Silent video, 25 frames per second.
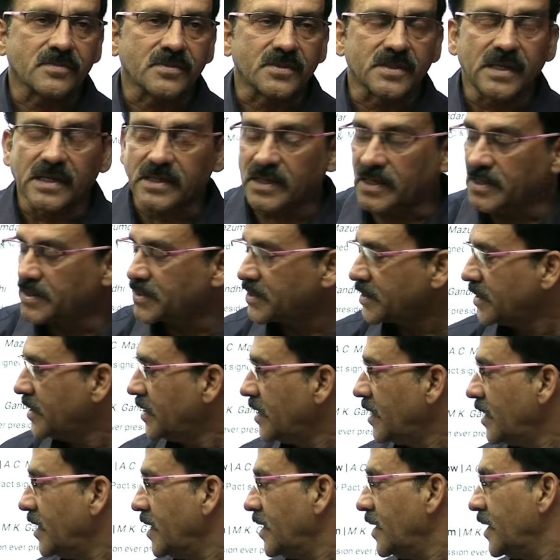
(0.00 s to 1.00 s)
That is,
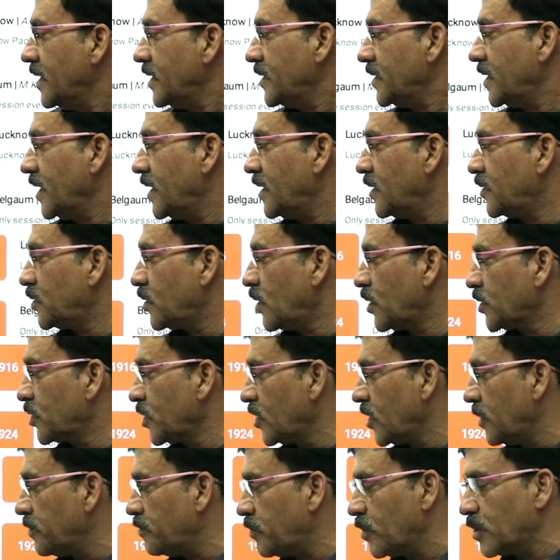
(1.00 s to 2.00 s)
the
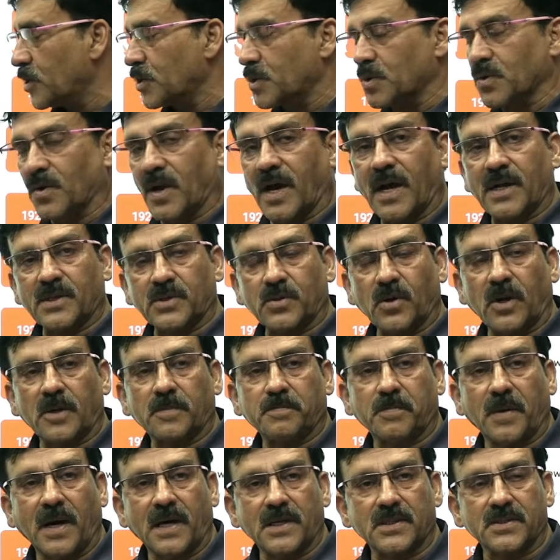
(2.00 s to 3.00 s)
resolution of Purna Swaraj
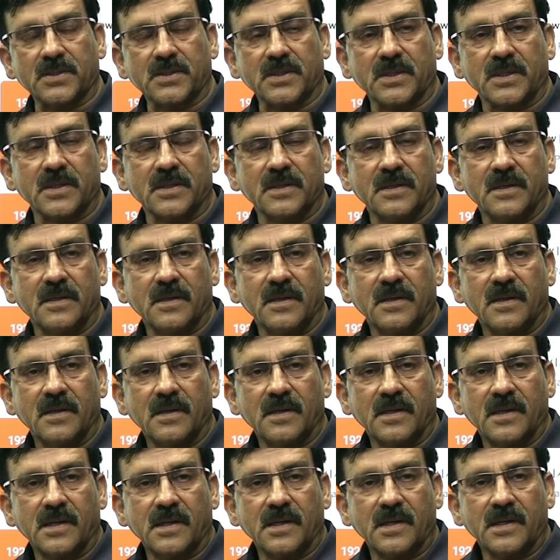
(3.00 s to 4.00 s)
got passed.
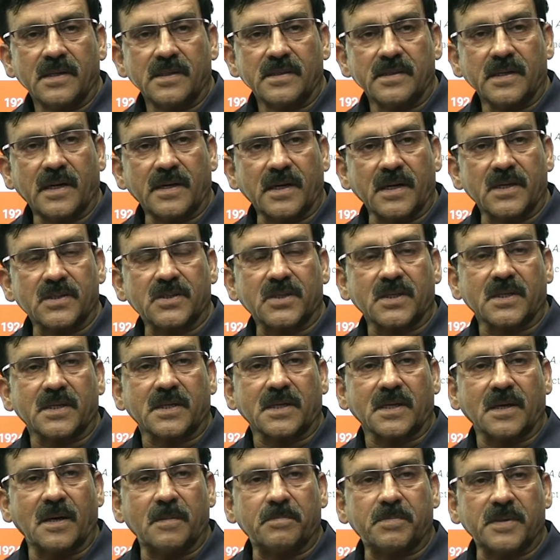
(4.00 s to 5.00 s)
That is
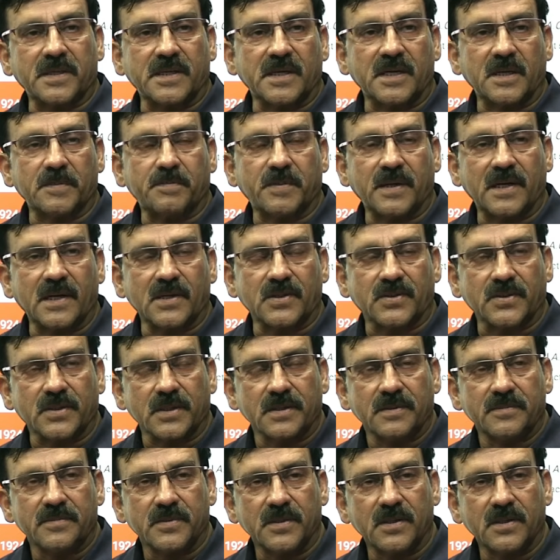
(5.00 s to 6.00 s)
complete independence.